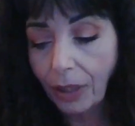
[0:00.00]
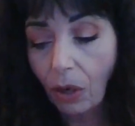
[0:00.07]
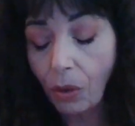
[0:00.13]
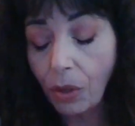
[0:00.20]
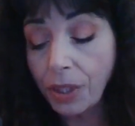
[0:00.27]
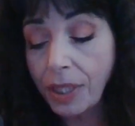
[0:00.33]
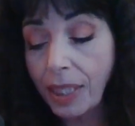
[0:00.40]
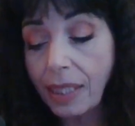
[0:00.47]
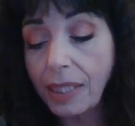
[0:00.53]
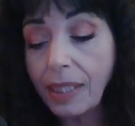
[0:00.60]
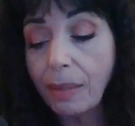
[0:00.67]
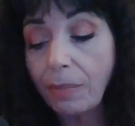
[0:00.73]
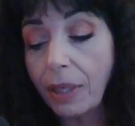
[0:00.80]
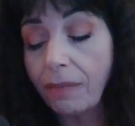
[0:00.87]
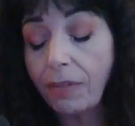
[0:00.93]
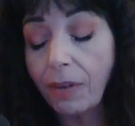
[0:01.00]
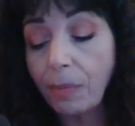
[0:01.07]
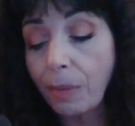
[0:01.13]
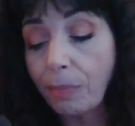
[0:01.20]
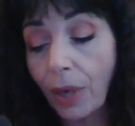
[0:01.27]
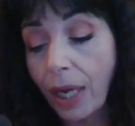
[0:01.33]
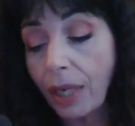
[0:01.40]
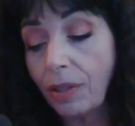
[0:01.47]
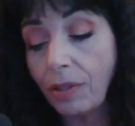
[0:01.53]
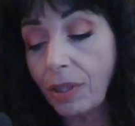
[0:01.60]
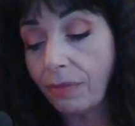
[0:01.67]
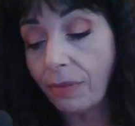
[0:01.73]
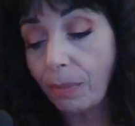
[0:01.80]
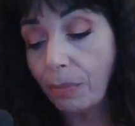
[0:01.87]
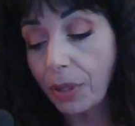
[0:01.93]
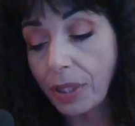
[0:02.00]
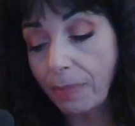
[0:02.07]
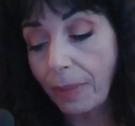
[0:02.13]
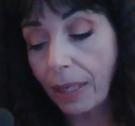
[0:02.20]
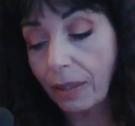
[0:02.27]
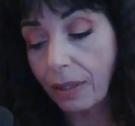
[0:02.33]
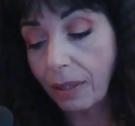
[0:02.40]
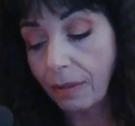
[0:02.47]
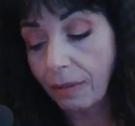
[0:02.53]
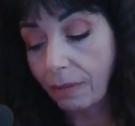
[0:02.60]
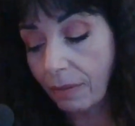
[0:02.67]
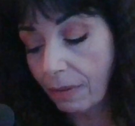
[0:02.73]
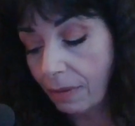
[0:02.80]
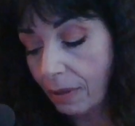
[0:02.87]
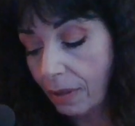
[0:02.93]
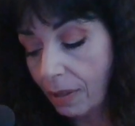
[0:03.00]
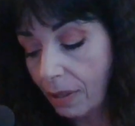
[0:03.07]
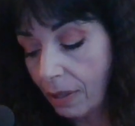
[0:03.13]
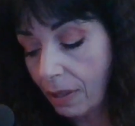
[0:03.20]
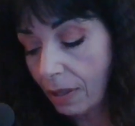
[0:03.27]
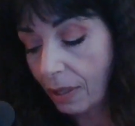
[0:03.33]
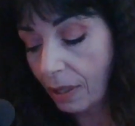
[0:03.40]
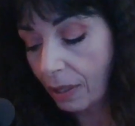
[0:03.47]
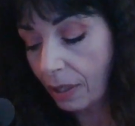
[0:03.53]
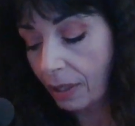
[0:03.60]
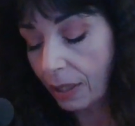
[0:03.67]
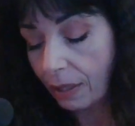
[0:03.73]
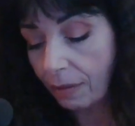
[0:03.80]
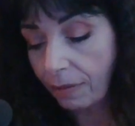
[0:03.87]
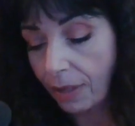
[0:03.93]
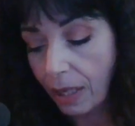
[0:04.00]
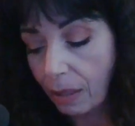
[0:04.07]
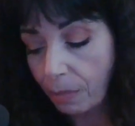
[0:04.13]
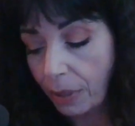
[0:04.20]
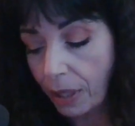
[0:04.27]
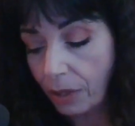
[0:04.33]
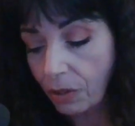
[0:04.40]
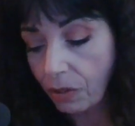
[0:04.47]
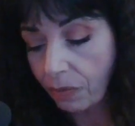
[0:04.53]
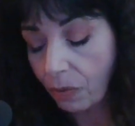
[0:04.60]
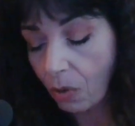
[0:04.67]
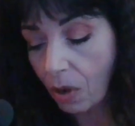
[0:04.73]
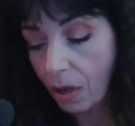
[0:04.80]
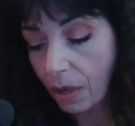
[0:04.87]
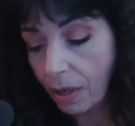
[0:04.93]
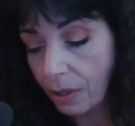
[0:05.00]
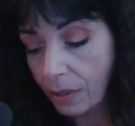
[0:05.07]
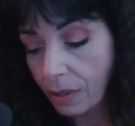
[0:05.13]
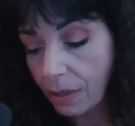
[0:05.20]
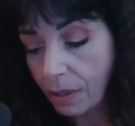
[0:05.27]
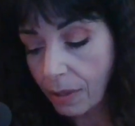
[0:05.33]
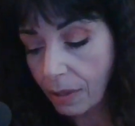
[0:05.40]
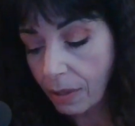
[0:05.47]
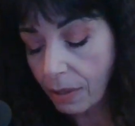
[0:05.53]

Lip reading: Or seen something from a brand new, different perspective. Clarify the Page of Wands.